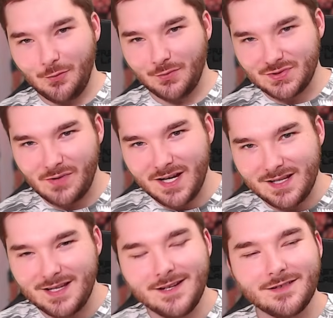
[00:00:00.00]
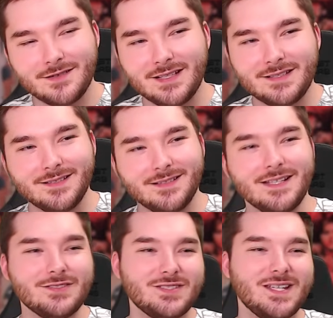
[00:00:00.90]
was right here in the
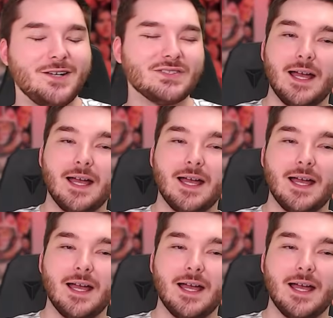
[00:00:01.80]
in the shell.